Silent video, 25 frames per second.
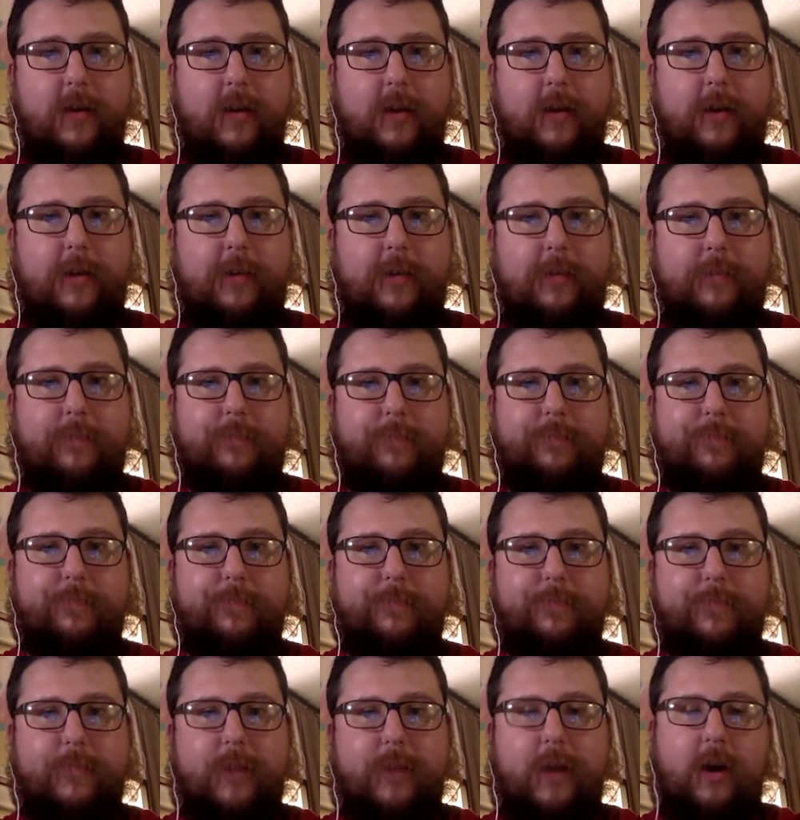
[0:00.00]

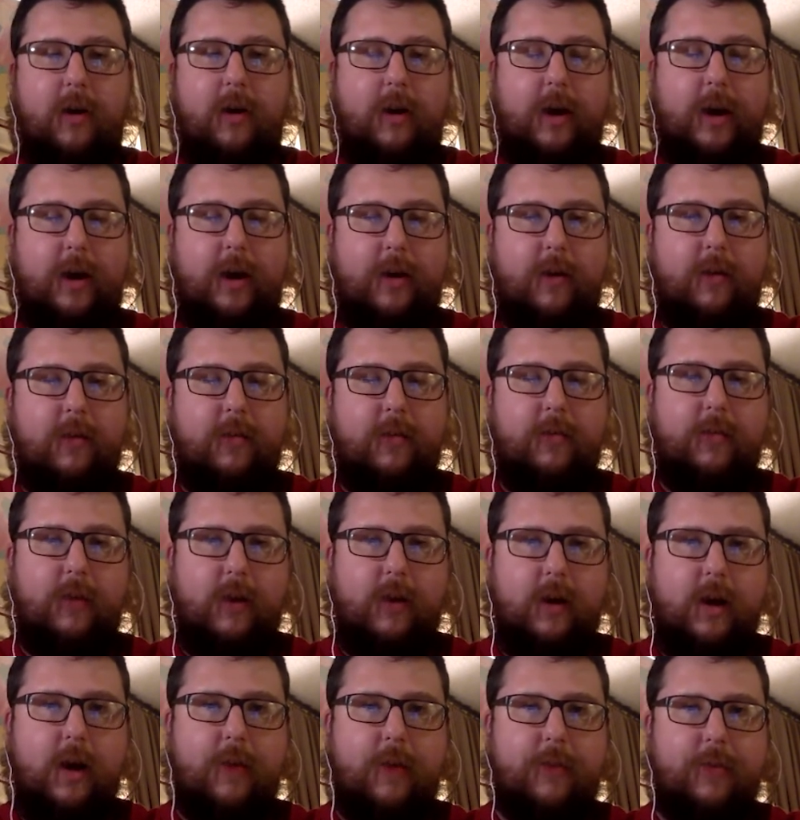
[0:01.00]
Now,
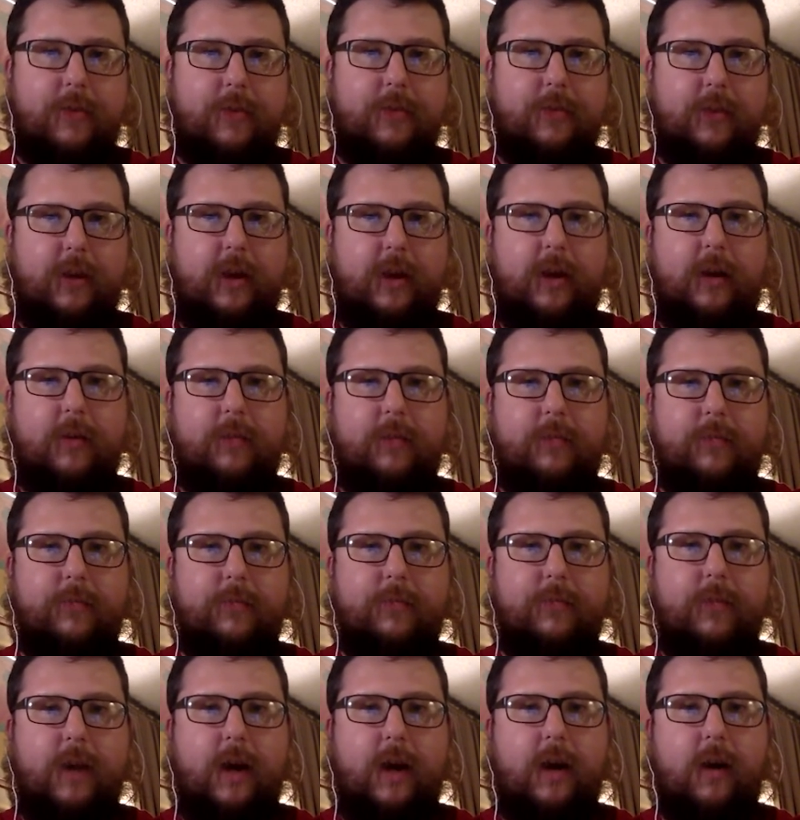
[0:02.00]
obviously,
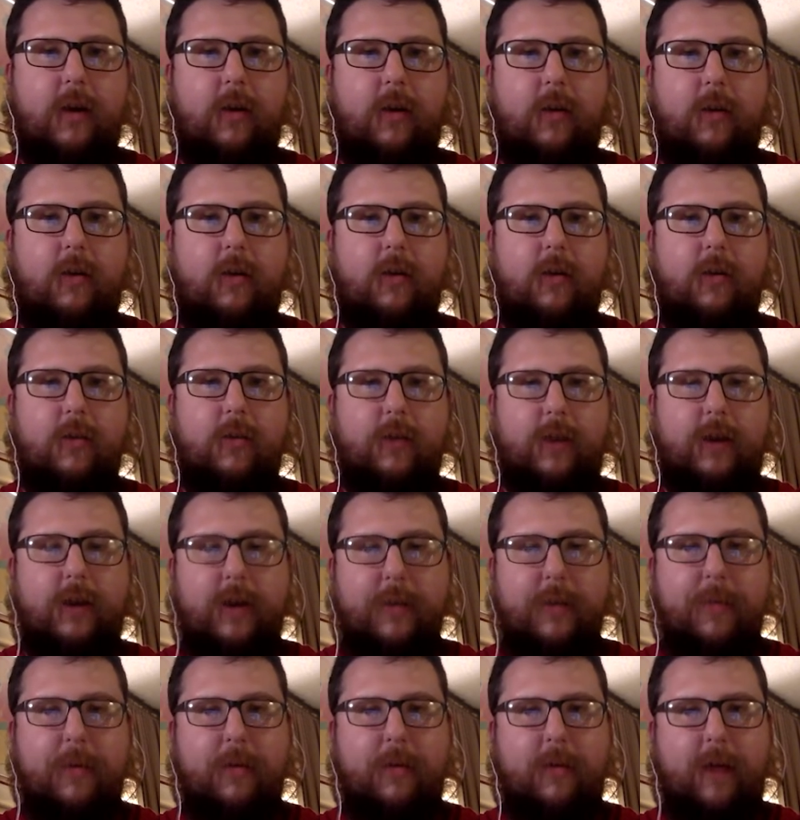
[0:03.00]
not only
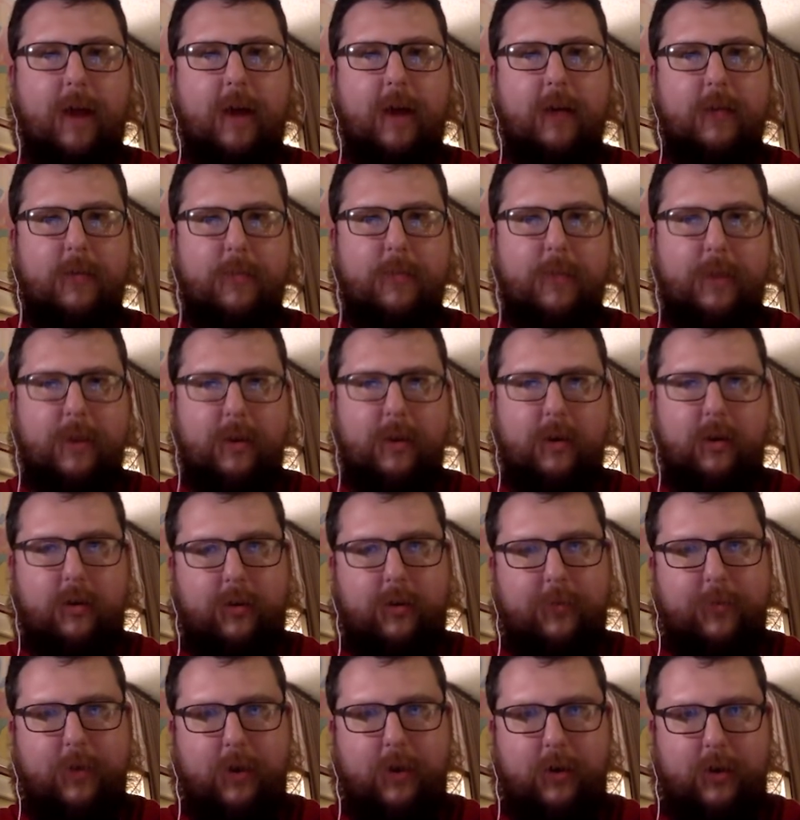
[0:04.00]
Democrats have been
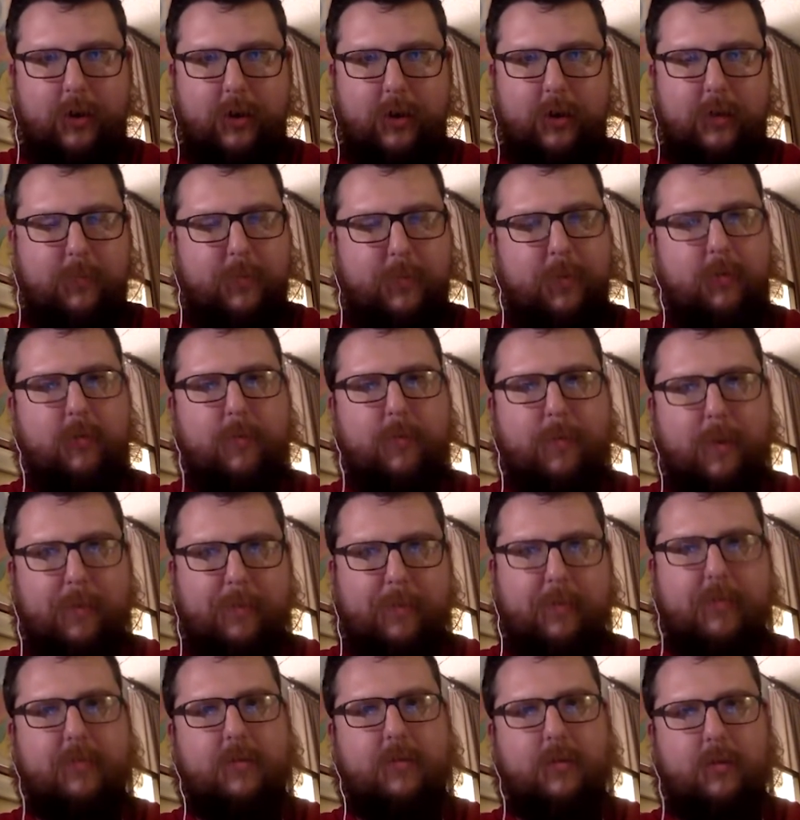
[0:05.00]
early voting. It's been
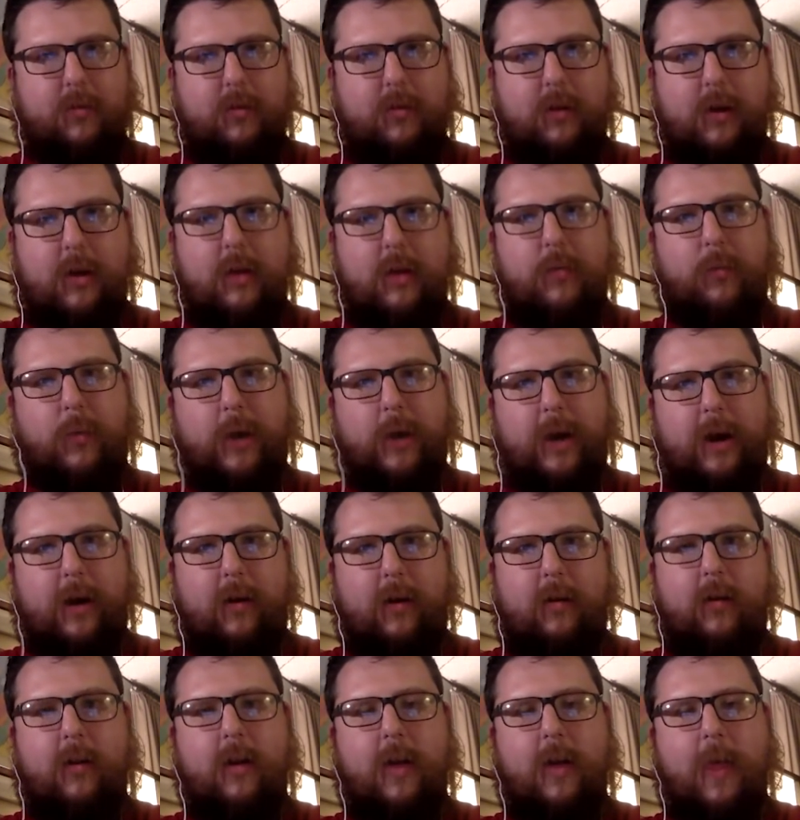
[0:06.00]
Republicans as well.